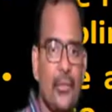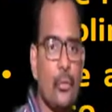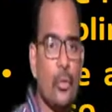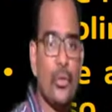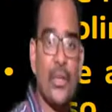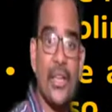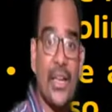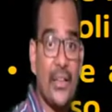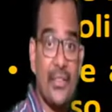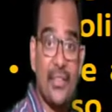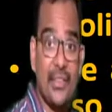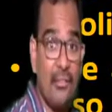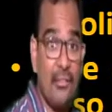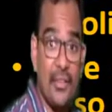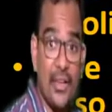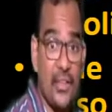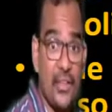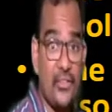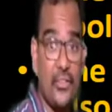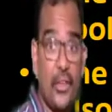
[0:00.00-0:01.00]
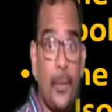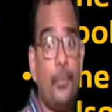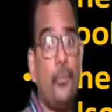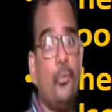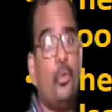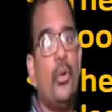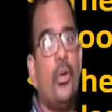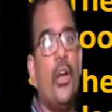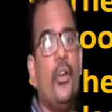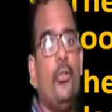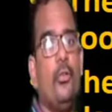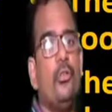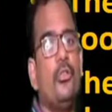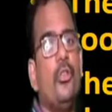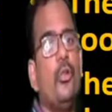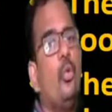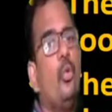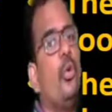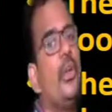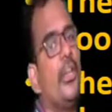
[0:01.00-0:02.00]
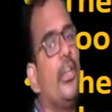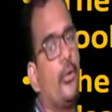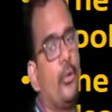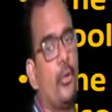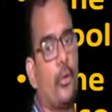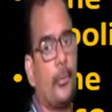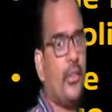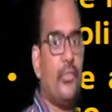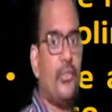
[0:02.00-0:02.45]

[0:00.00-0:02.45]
So there are several steps to reduce the cooling load.